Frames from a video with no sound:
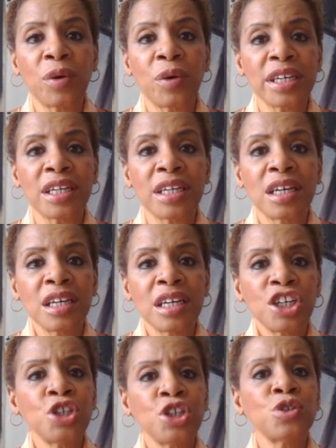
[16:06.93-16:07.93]
owing in
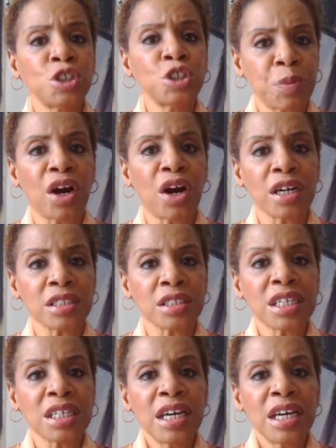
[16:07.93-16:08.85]
huge part